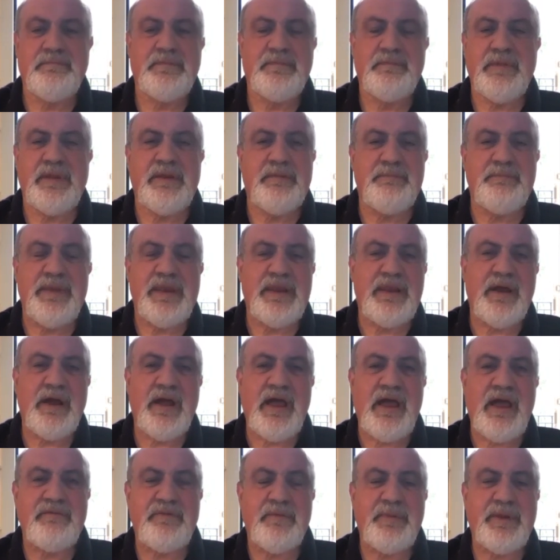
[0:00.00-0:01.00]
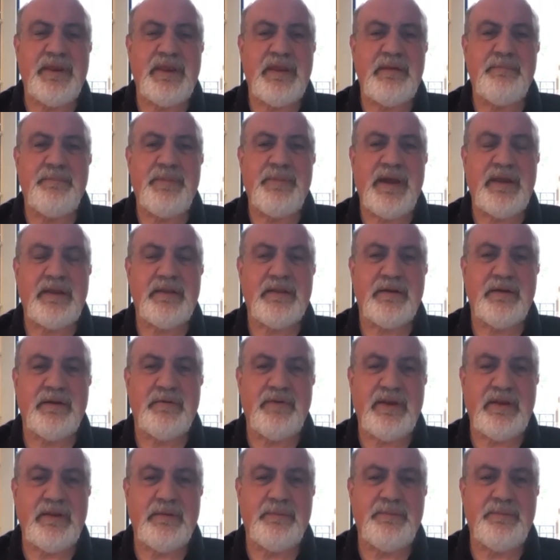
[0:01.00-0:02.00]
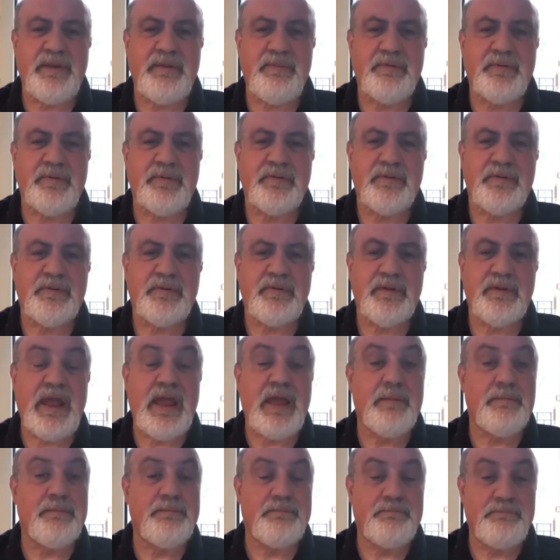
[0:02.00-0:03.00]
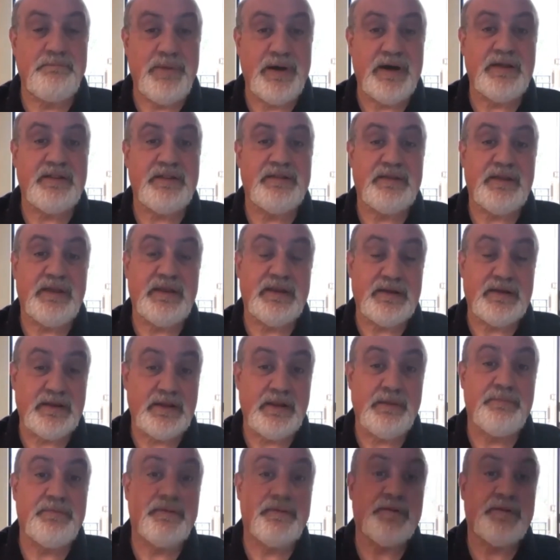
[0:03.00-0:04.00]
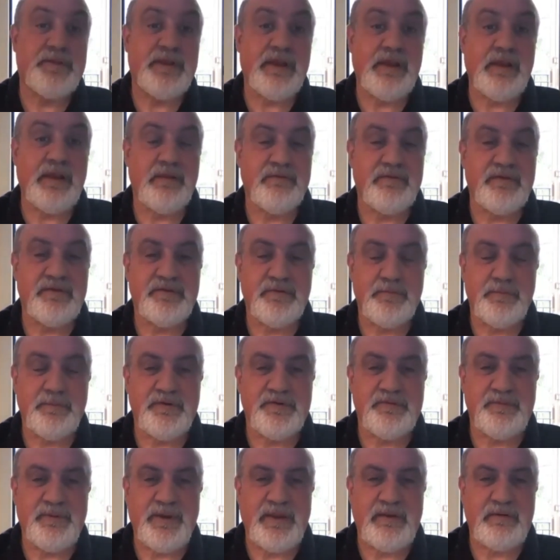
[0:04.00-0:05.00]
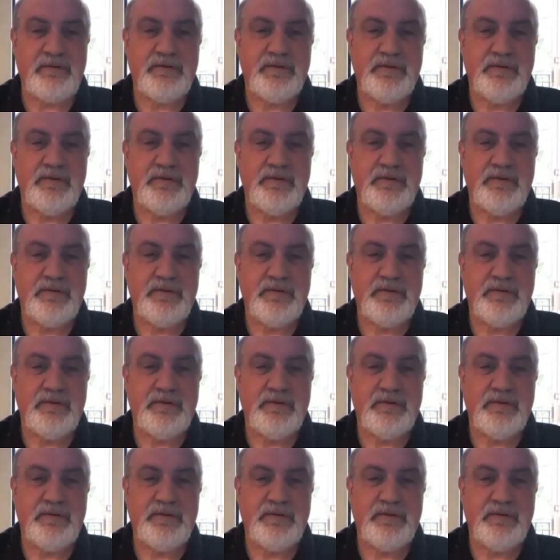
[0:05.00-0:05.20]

it may not have a big impact on regular people, but it clips the tail of the super spreader.